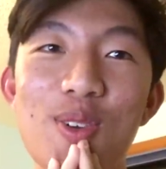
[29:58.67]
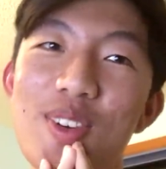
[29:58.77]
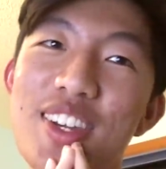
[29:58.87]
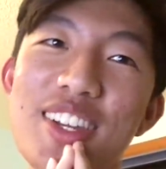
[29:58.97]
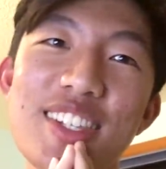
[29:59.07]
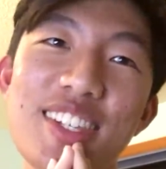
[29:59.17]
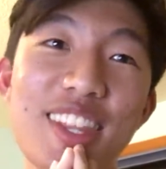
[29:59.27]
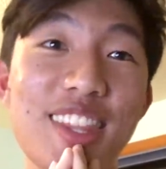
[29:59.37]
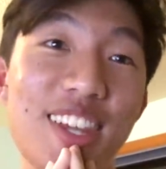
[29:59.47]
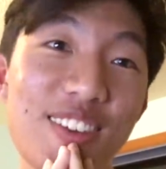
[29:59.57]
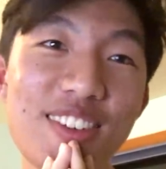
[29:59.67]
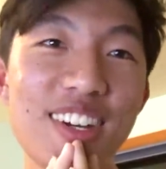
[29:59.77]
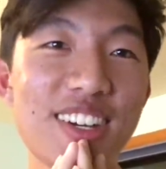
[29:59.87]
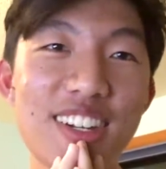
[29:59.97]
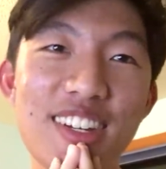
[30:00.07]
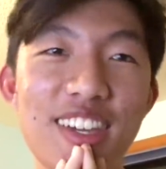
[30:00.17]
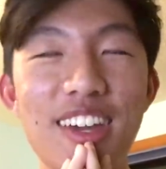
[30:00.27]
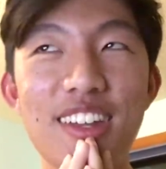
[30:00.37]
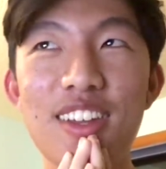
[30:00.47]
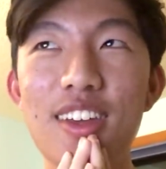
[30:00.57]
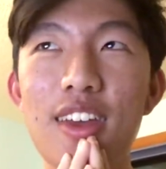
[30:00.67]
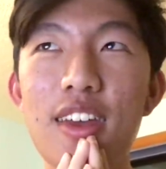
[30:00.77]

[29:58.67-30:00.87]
goodness, and they're not going to get it.